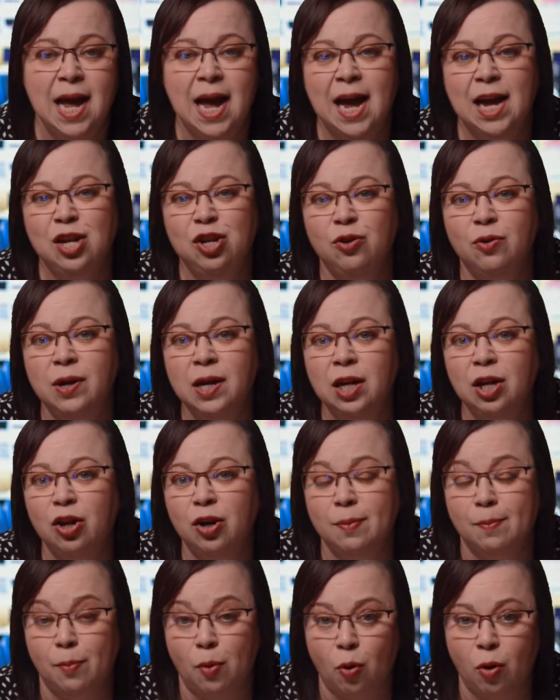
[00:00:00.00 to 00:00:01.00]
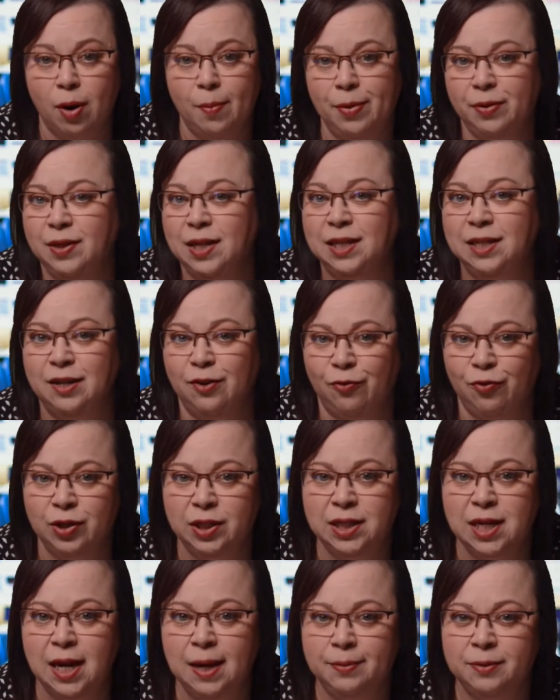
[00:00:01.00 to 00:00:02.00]
And you can learn more about the
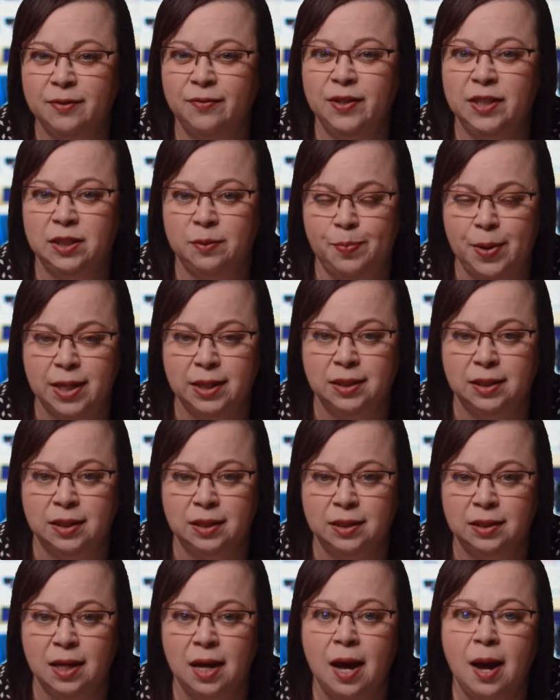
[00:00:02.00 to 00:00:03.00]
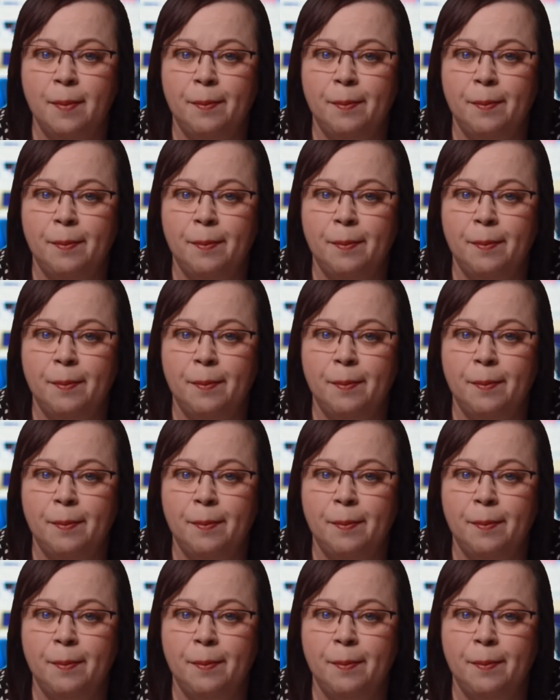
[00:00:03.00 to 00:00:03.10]
different types of expenses